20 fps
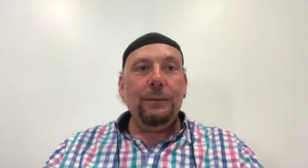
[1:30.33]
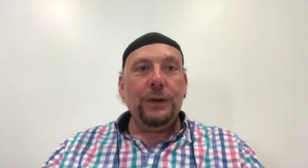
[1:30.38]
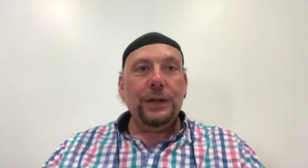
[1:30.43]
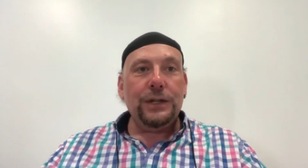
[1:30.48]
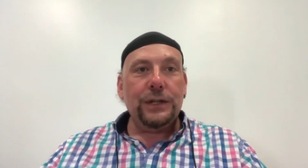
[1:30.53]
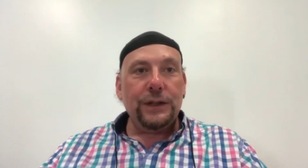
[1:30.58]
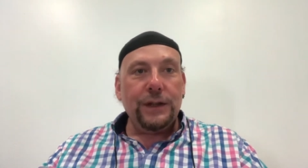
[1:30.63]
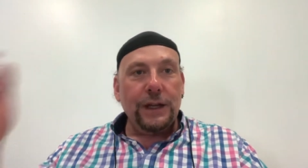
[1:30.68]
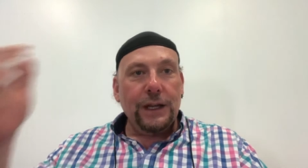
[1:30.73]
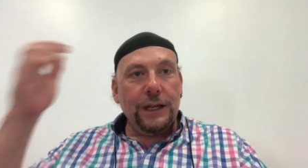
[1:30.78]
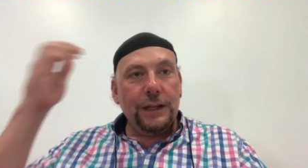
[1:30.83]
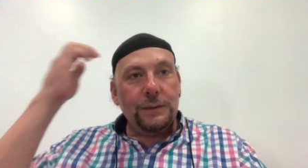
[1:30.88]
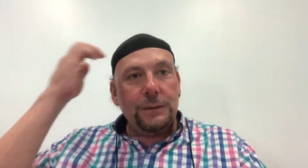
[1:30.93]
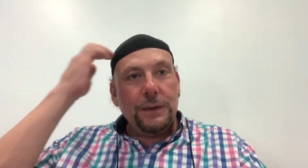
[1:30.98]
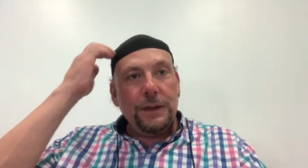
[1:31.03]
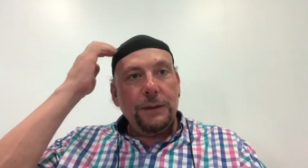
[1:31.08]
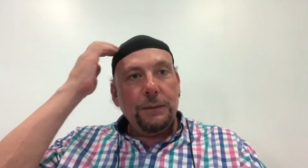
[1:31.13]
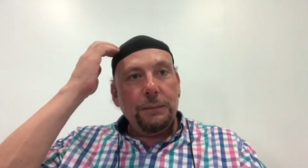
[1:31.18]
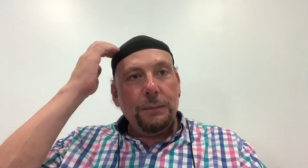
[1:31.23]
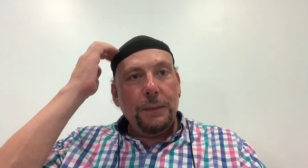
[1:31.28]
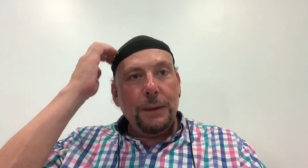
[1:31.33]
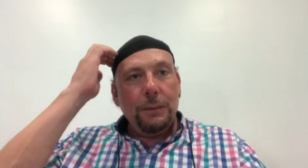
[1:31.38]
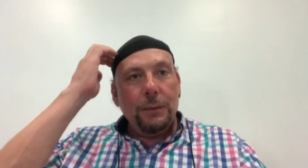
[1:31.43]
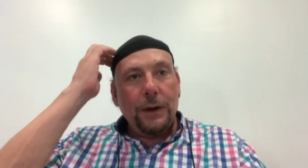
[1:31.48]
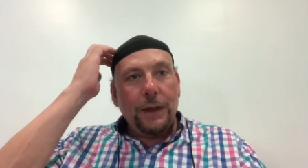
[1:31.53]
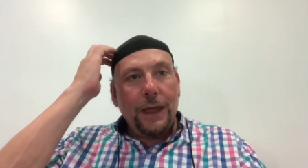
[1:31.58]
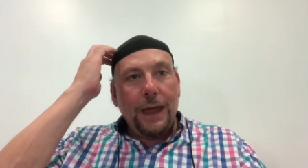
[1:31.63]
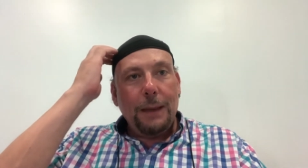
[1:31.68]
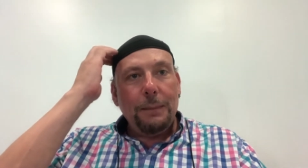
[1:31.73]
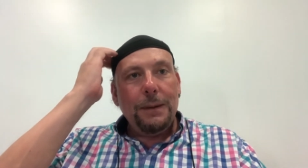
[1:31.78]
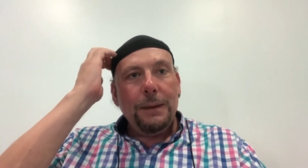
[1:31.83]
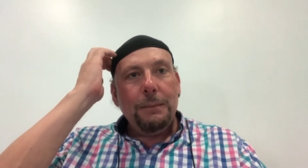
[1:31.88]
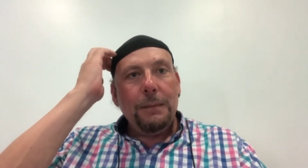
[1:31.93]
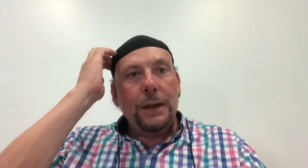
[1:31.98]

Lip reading: which I think is where people like Happy